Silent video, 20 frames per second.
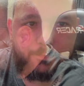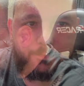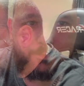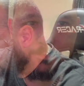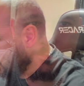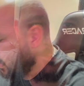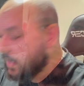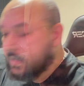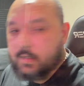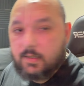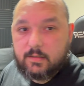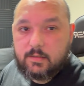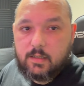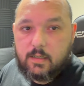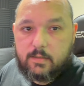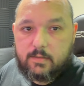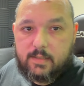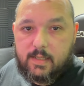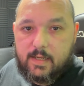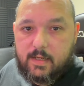And the
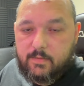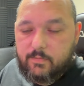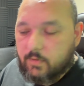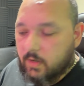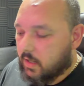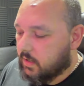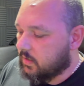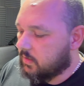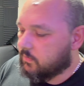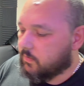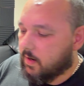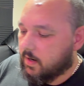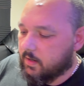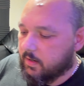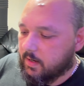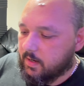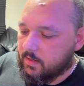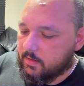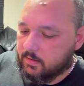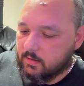third thing what I did wire
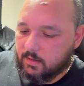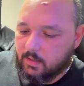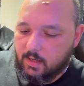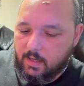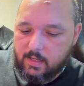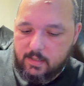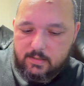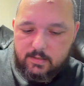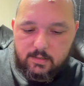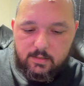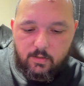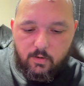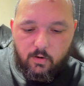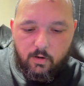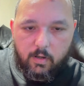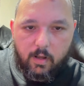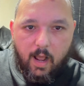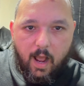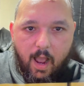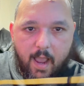in is
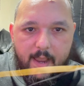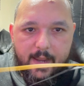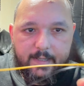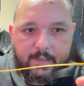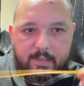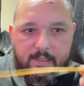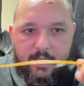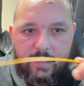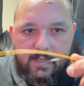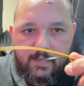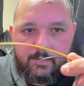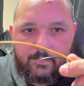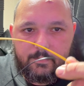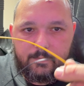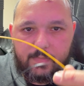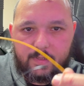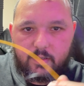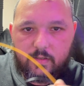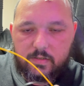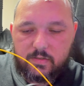your IAT,
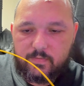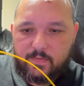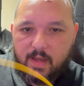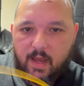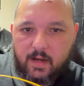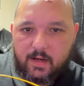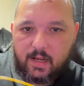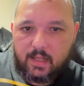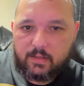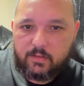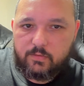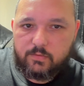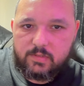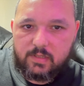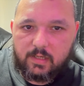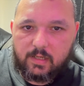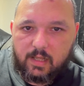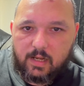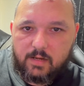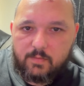because we are not
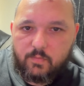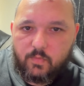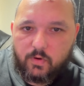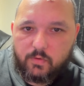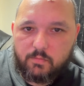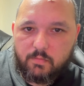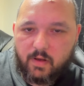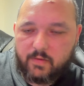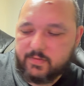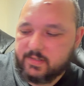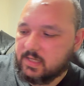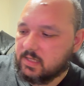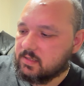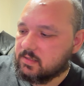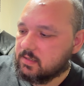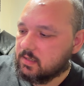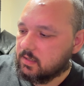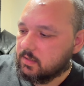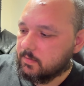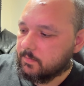using any more MUF
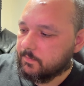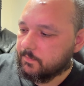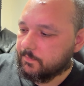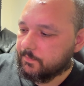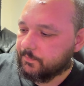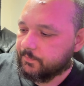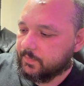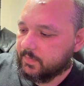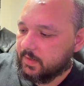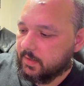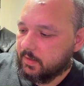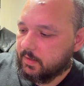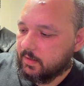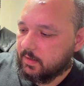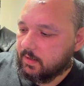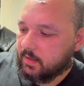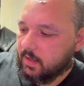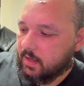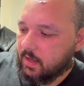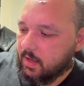sensor,
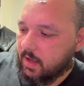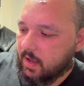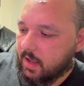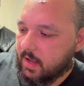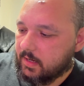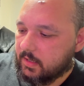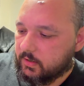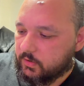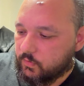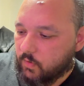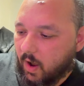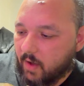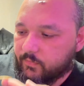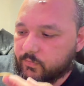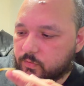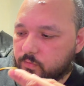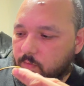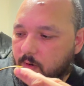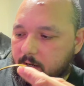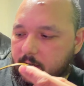and you have
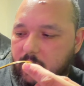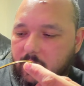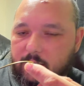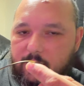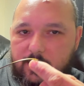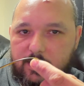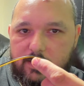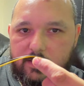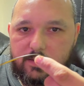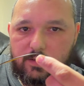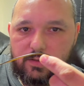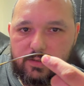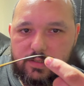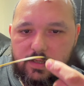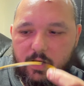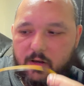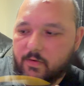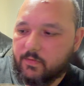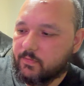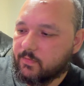to wire that in
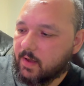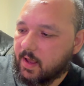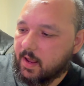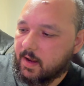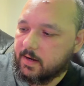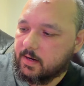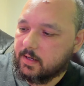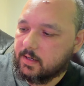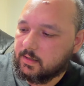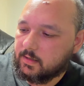yourself. And